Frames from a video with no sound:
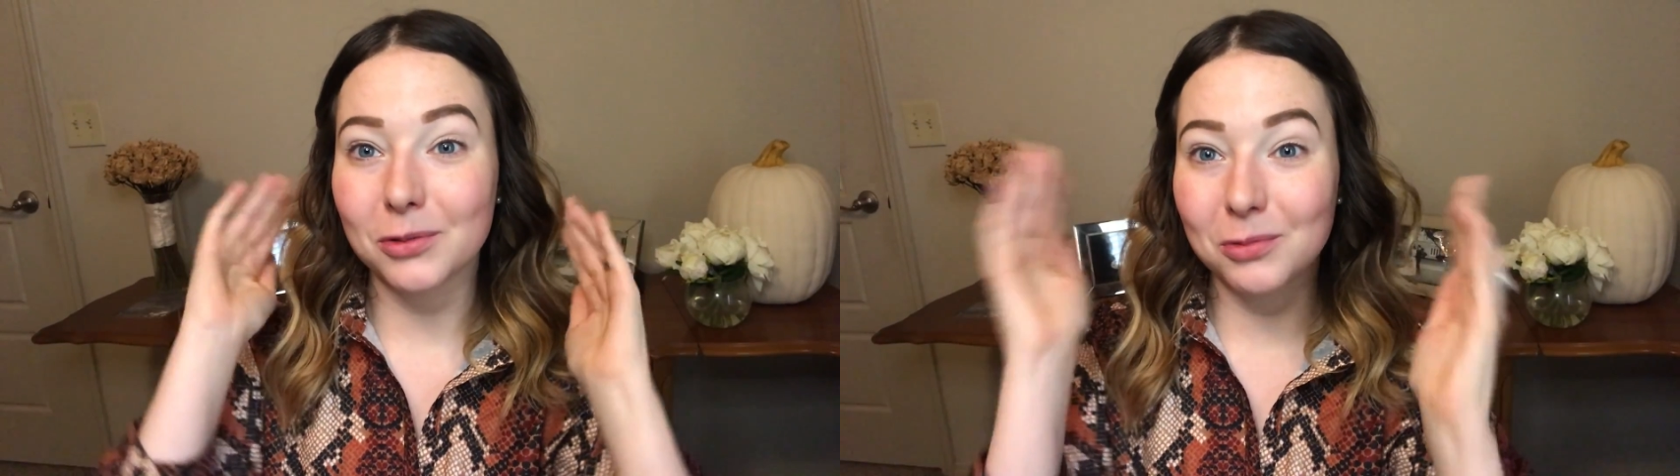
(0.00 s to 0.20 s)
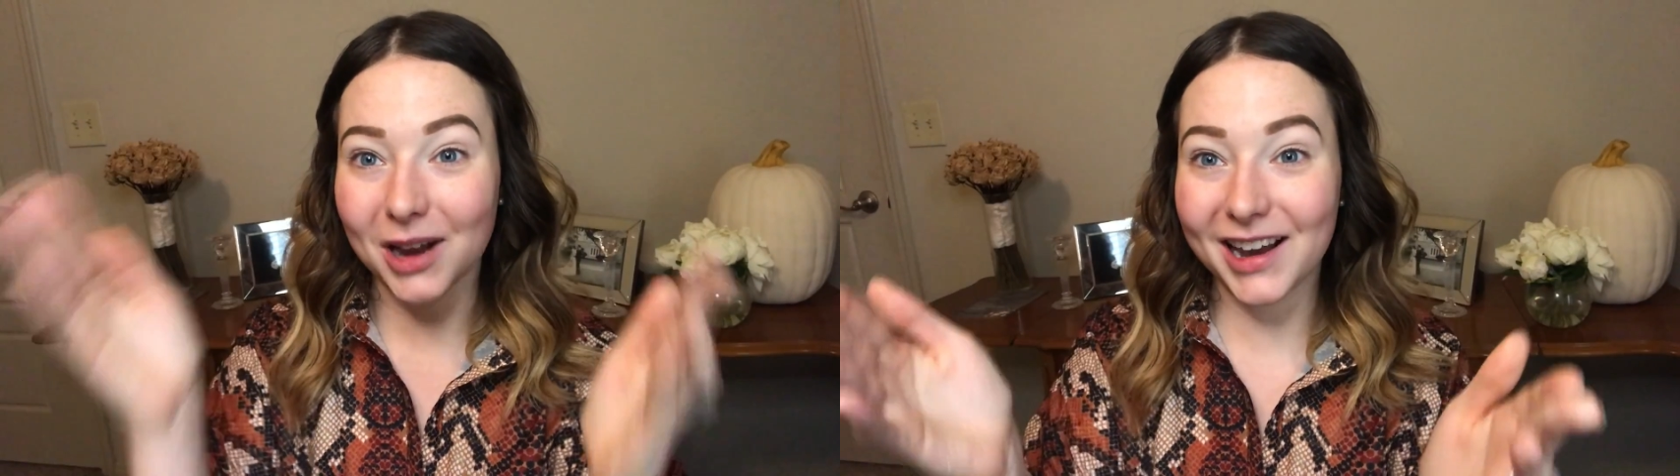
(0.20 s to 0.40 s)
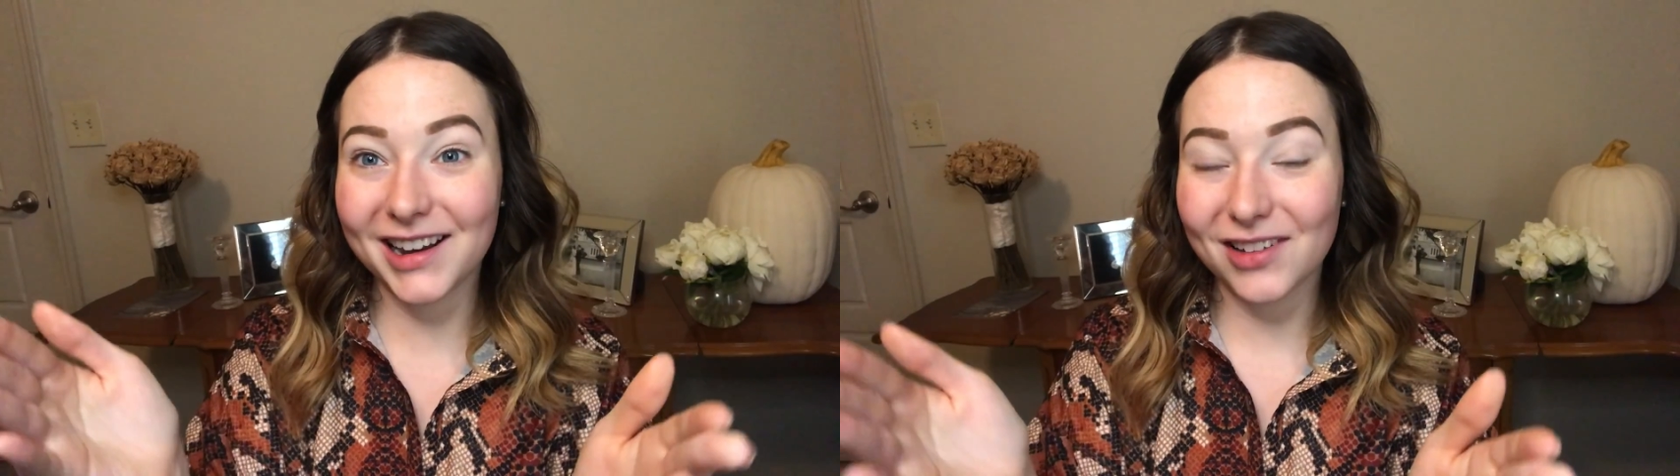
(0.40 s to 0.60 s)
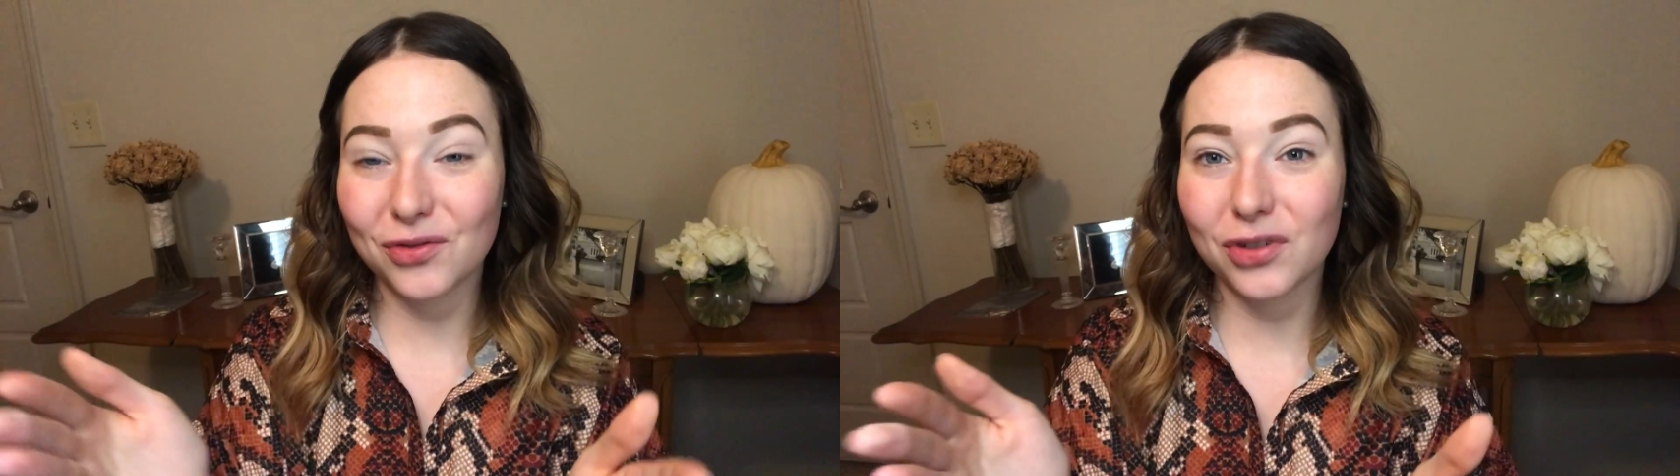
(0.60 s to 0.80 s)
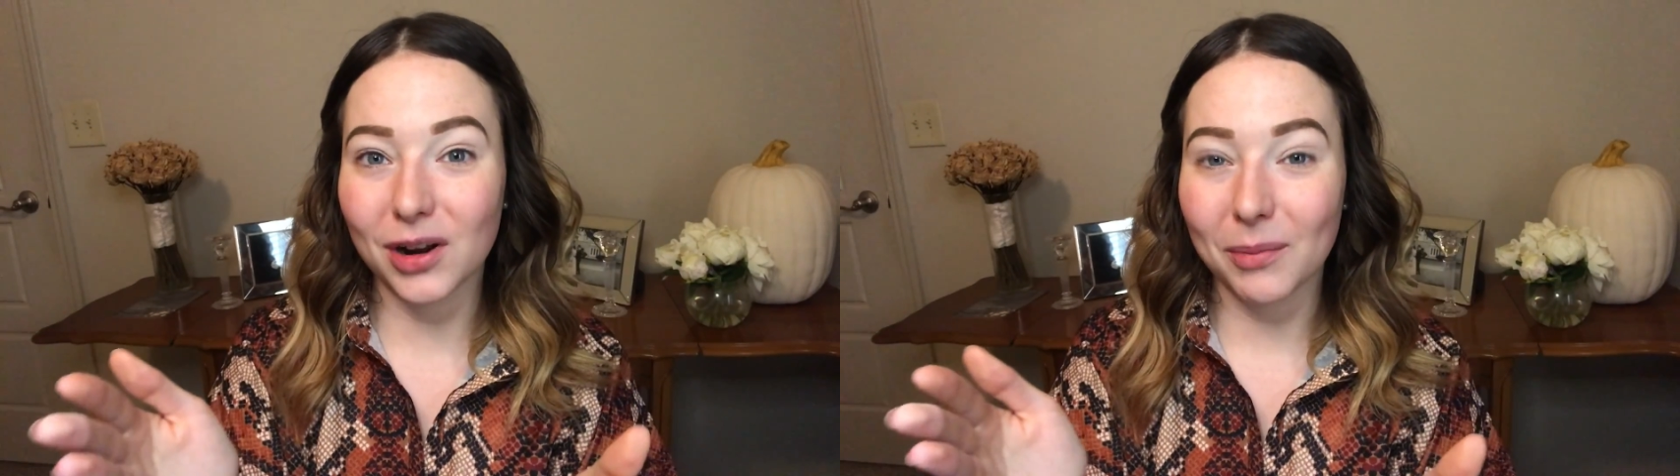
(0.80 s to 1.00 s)
right
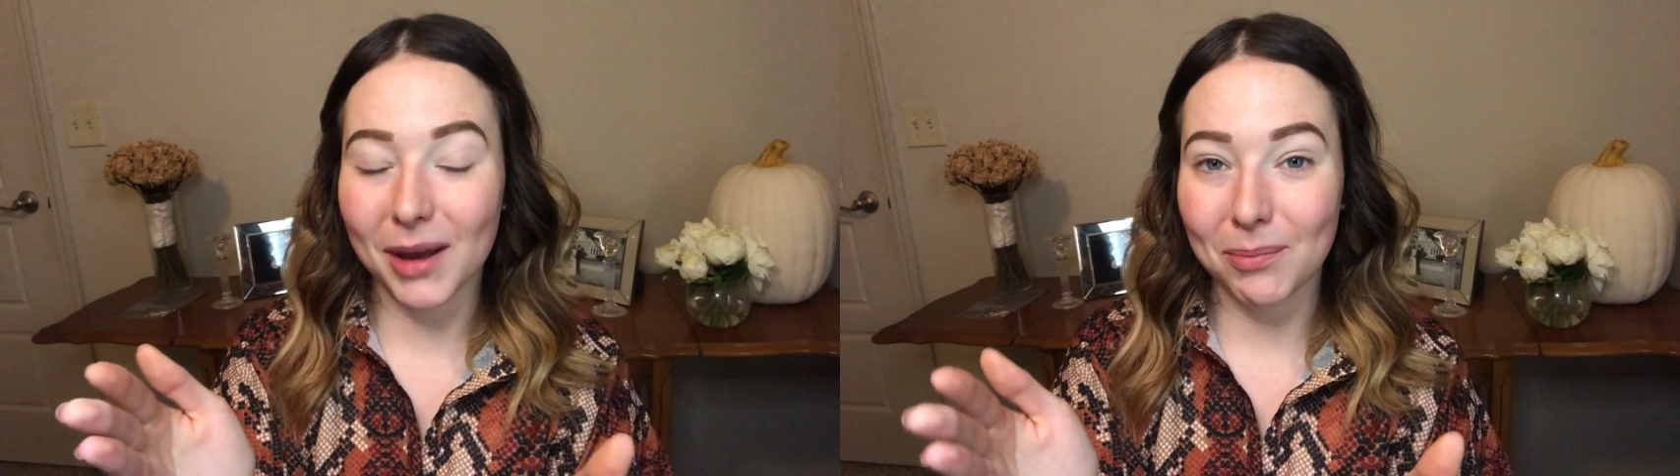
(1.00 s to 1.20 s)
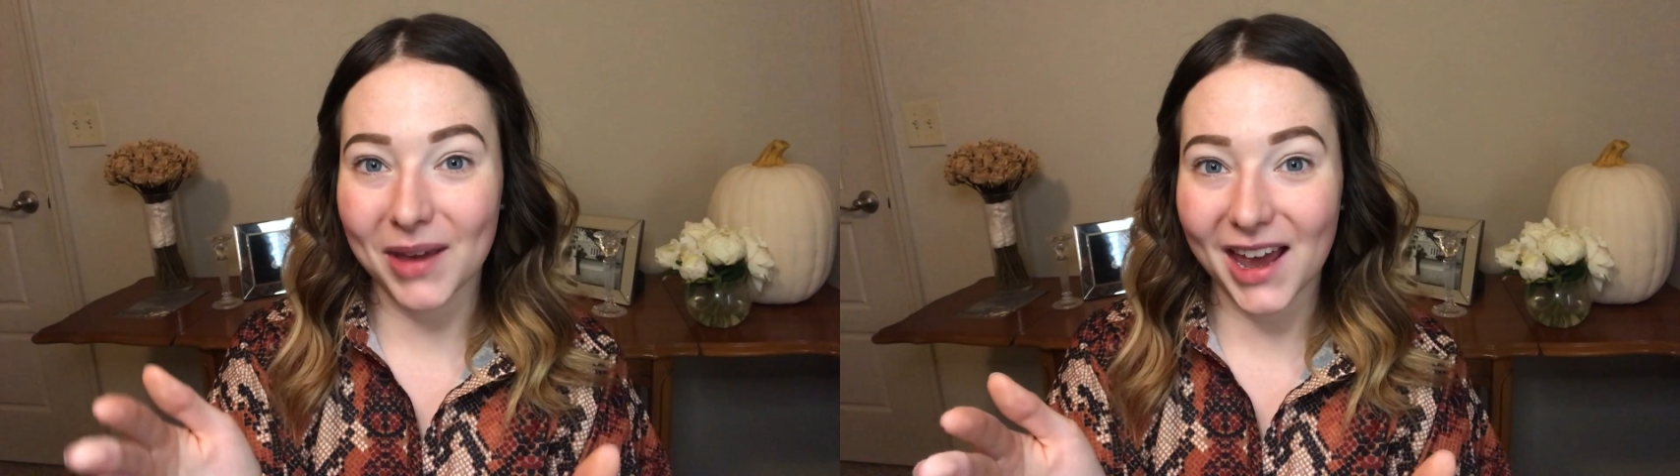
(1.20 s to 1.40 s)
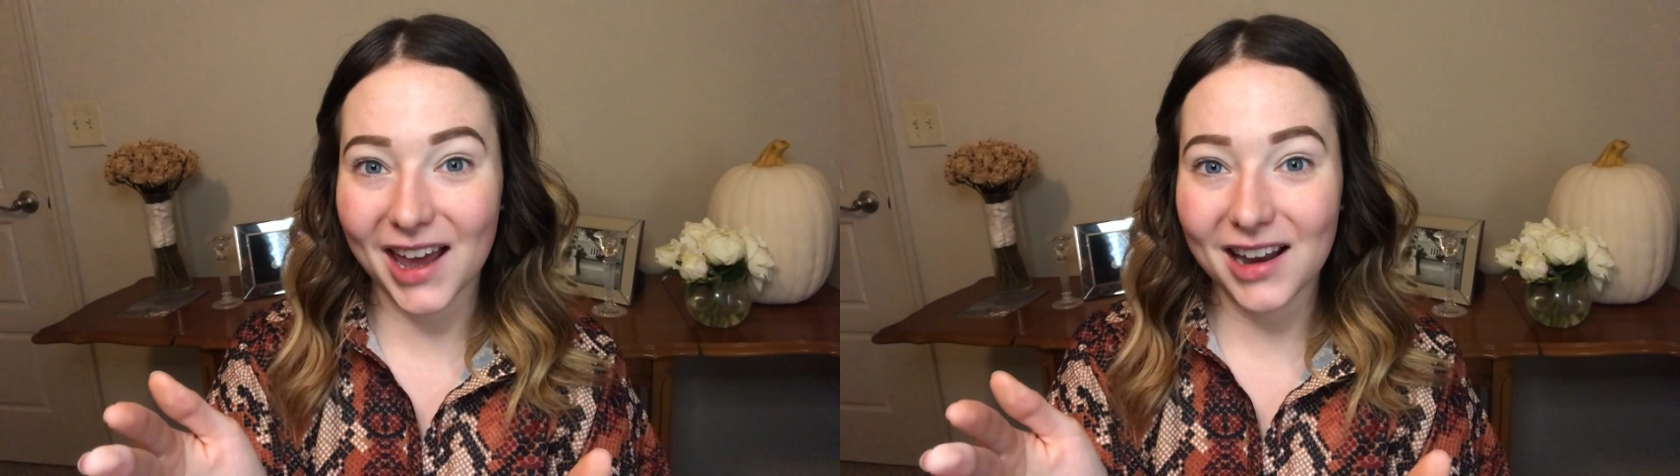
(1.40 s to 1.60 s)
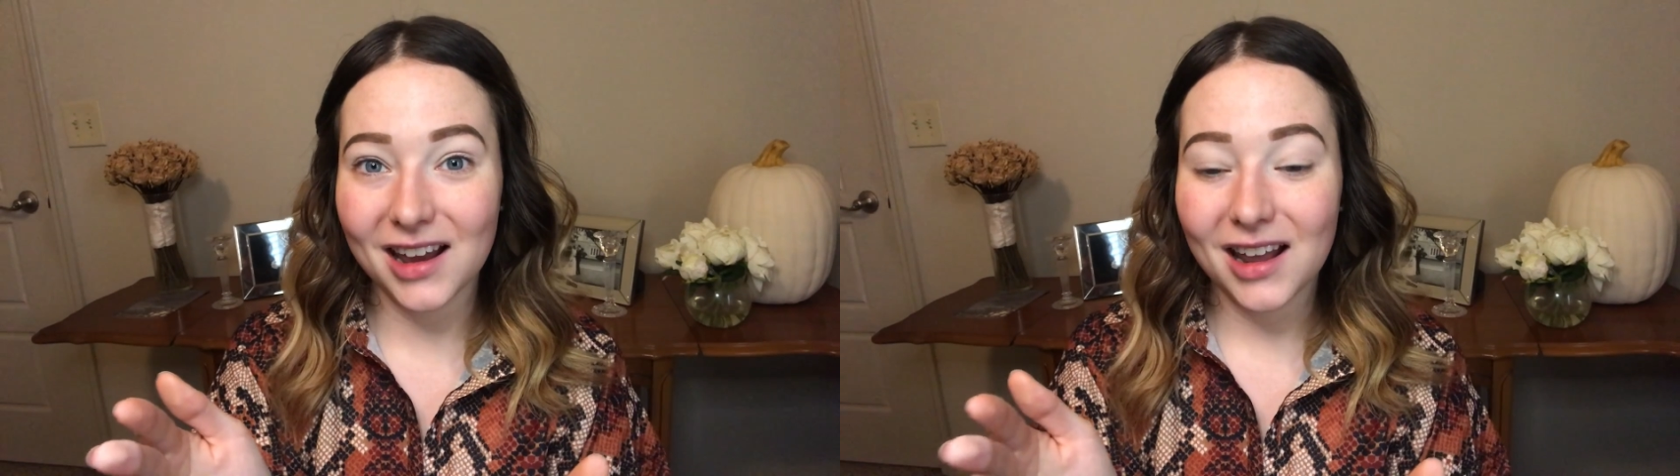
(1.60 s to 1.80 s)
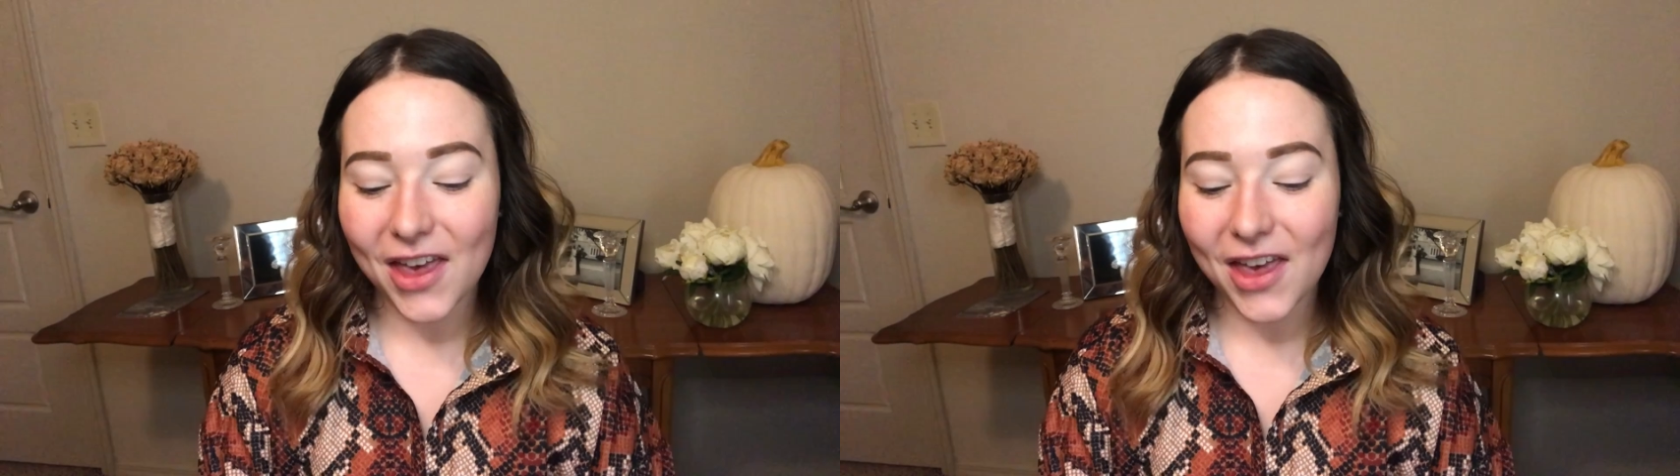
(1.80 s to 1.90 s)
in front of my bed,